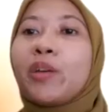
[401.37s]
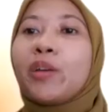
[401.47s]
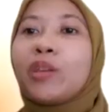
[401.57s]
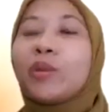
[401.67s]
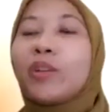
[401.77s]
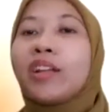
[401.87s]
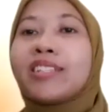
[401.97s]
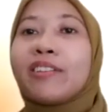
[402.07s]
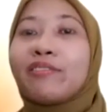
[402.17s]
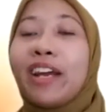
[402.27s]
That is a
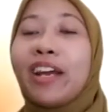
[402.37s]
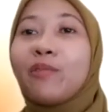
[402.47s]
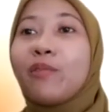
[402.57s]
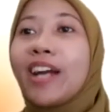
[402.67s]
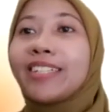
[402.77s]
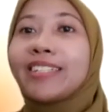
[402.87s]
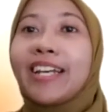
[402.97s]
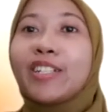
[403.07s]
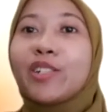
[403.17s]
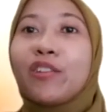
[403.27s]
very wide
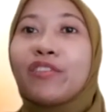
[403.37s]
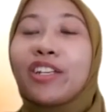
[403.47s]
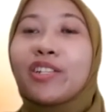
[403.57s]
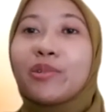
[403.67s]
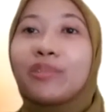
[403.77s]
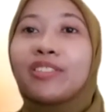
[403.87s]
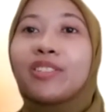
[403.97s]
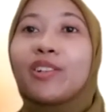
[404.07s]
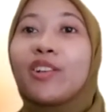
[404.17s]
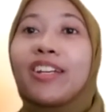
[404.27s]
range of issues,
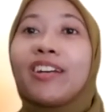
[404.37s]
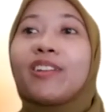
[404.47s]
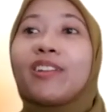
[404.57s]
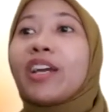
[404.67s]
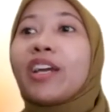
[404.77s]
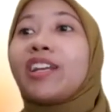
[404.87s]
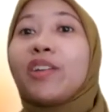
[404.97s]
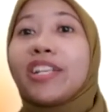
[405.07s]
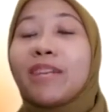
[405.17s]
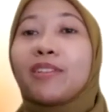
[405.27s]
not only also in
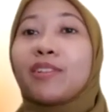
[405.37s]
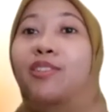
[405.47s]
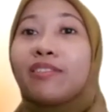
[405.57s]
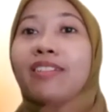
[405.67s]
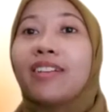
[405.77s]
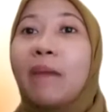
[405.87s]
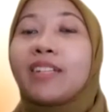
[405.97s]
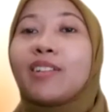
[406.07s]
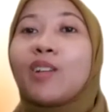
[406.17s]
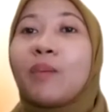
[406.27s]
Indonesia, but also
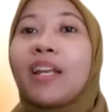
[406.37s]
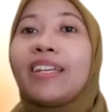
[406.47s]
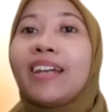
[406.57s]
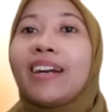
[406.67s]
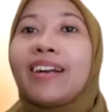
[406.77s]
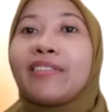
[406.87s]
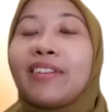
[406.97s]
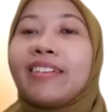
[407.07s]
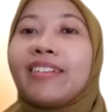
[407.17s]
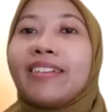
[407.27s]
happening globally, yeah, Kang Irfan.